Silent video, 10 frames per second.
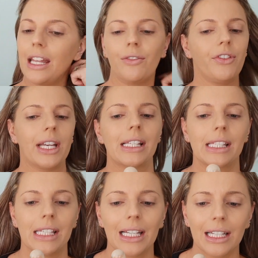then for
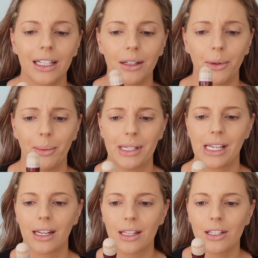concealer, I'm almost
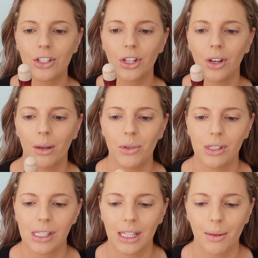out of this too. I'm
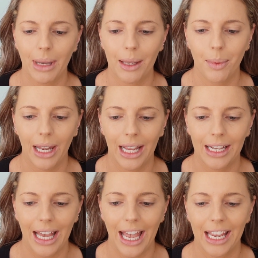using the
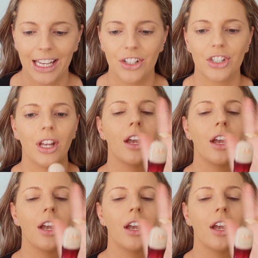Maybelline Age